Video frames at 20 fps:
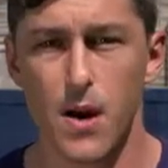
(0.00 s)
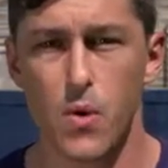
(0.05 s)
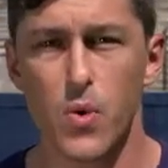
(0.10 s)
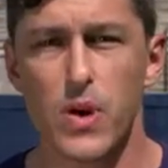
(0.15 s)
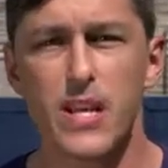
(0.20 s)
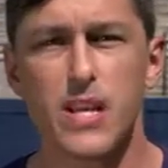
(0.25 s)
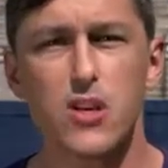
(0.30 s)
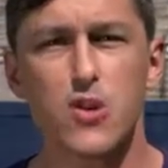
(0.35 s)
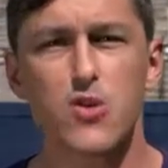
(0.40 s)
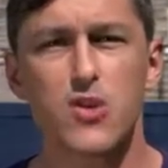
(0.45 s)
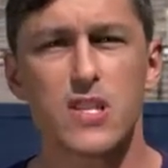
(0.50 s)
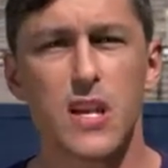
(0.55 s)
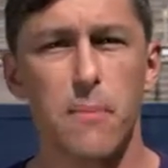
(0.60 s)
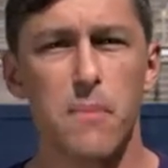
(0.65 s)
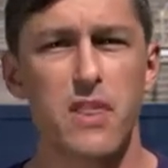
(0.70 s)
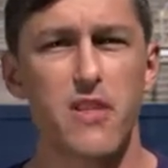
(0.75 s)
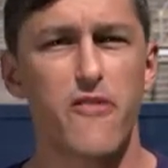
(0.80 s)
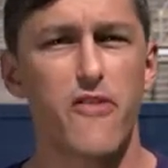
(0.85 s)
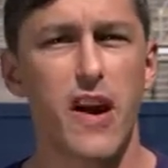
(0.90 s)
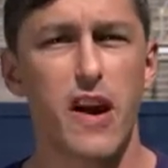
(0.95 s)
We can use
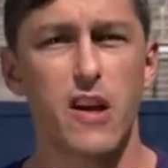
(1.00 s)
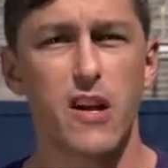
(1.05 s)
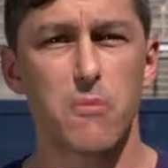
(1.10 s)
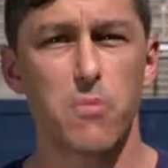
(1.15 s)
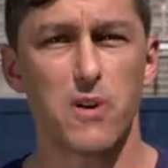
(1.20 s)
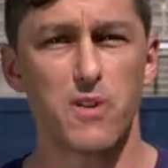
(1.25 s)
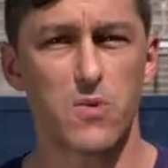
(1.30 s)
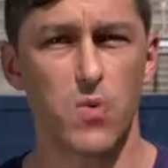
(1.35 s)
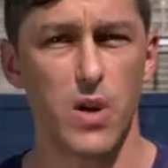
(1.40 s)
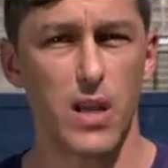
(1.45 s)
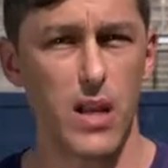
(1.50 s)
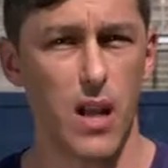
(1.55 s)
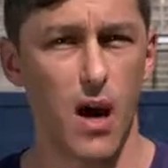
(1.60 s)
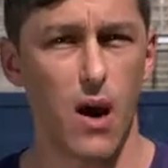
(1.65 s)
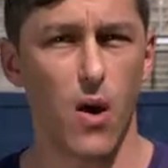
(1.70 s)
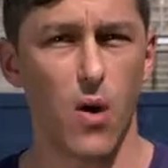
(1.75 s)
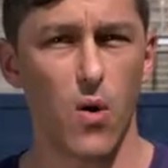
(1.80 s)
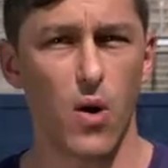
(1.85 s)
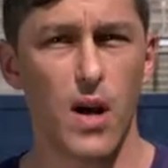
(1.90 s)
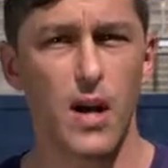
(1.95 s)
some of the variables we
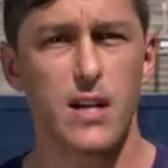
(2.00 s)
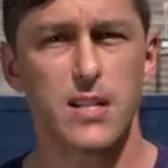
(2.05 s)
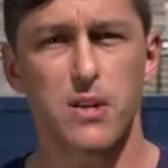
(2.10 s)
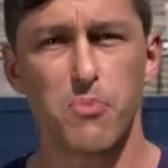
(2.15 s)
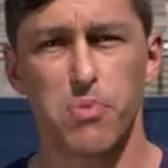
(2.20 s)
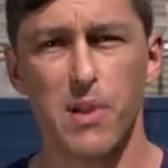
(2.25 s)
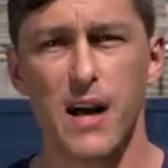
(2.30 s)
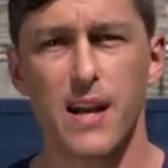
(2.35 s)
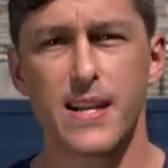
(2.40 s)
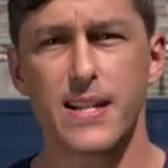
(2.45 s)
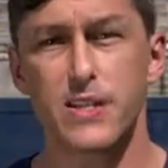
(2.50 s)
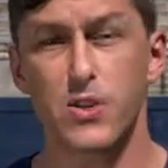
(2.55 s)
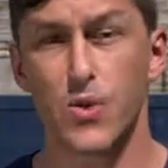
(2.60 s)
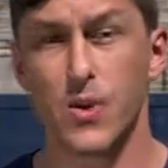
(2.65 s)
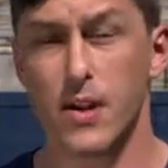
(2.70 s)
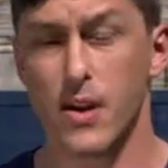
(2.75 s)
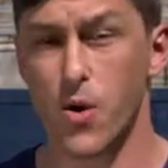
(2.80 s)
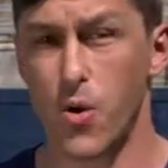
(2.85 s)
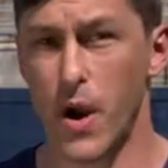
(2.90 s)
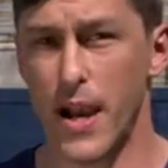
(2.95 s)
know to plug into
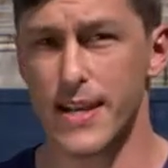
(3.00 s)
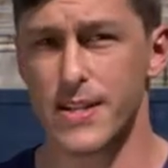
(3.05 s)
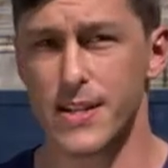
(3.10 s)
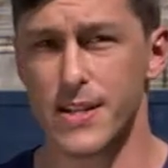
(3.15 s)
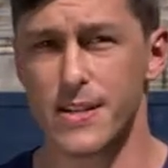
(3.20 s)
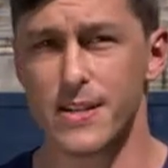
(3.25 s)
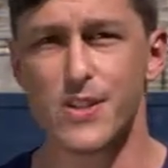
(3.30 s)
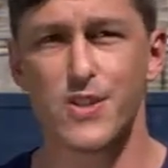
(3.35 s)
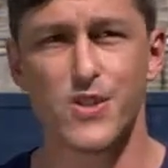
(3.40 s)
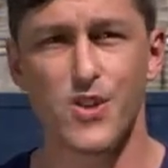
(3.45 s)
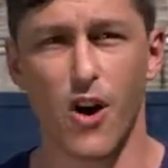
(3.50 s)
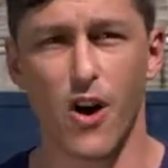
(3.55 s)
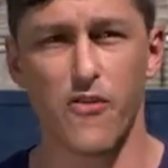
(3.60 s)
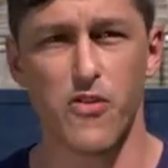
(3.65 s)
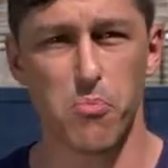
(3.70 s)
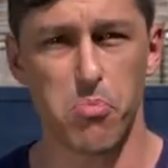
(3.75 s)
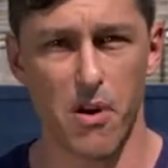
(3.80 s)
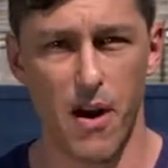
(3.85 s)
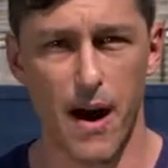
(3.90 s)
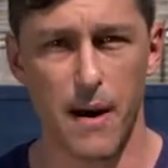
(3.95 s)
an equation to solve
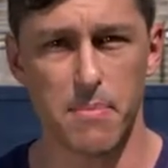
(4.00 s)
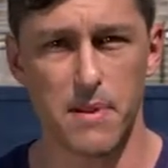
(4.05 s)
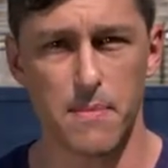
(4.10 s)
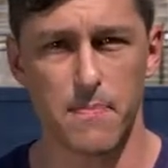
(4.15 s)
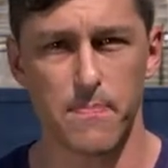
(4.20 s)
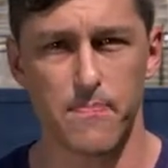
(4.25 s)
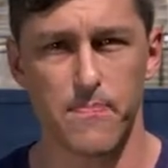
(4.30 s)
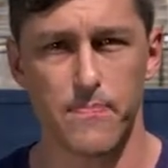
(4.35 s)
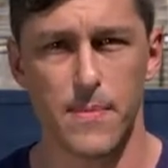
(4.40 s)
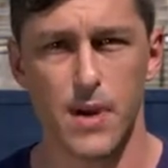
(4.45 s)
the problem.